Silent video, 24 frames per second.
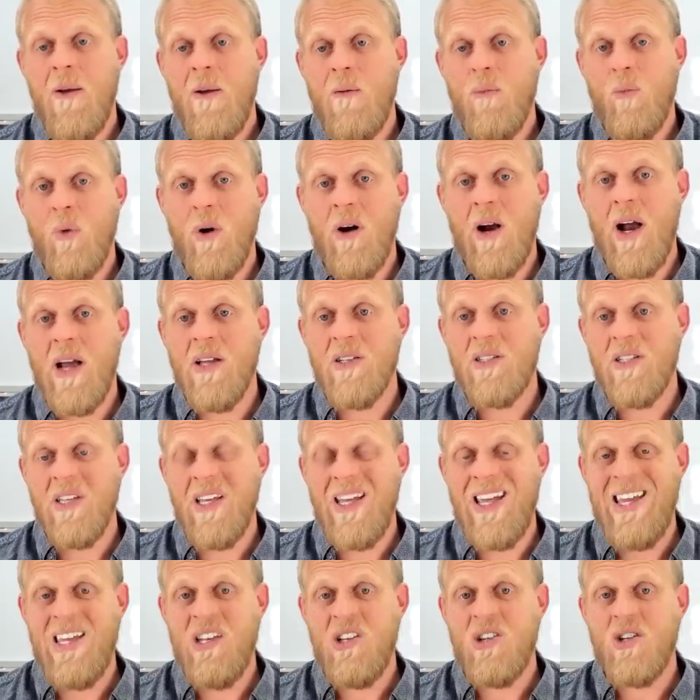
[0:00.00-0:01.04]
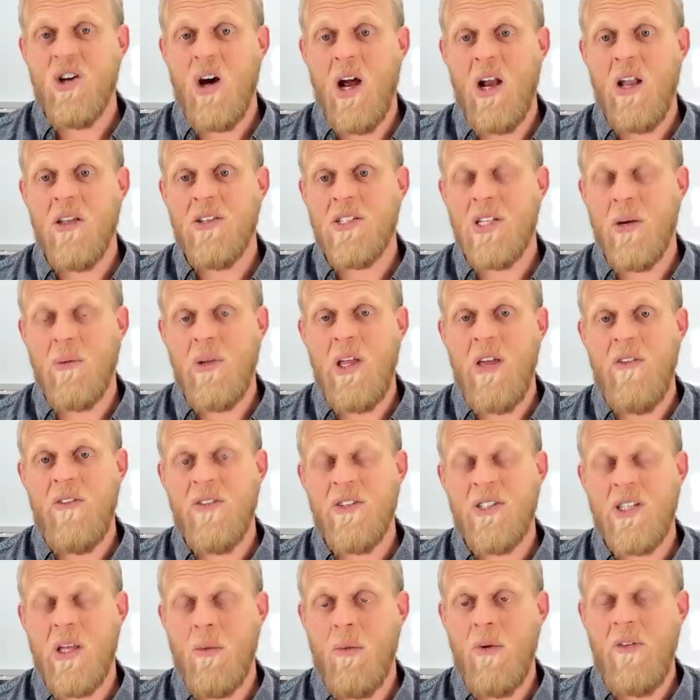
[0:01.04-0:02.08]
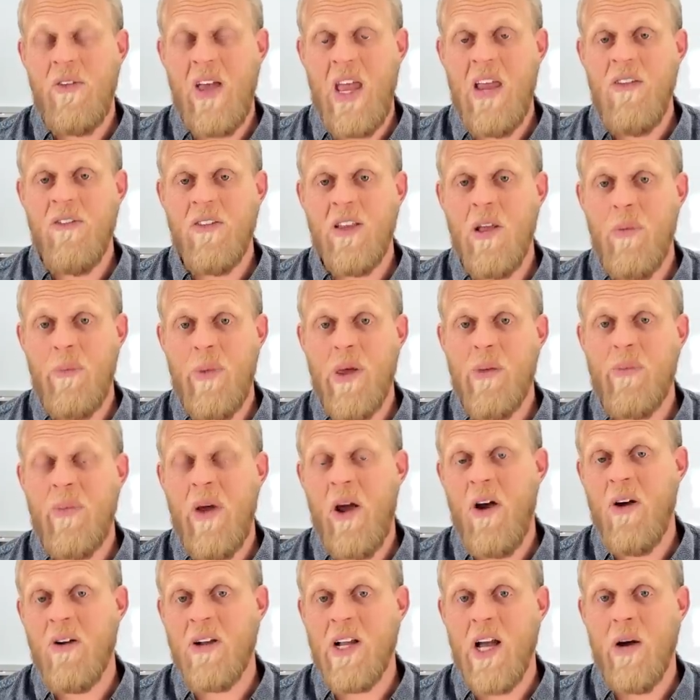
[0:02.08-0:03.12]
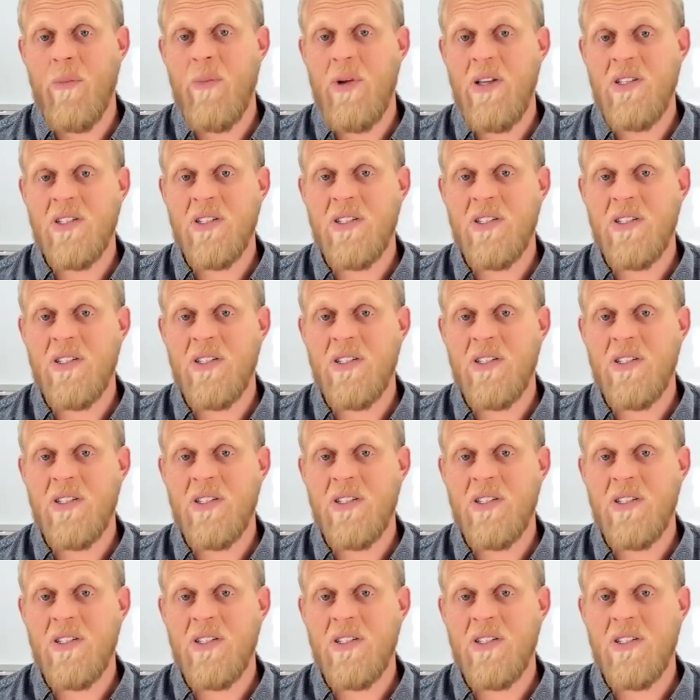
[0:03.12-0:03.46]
Whereas in China, some of even the big parent companies are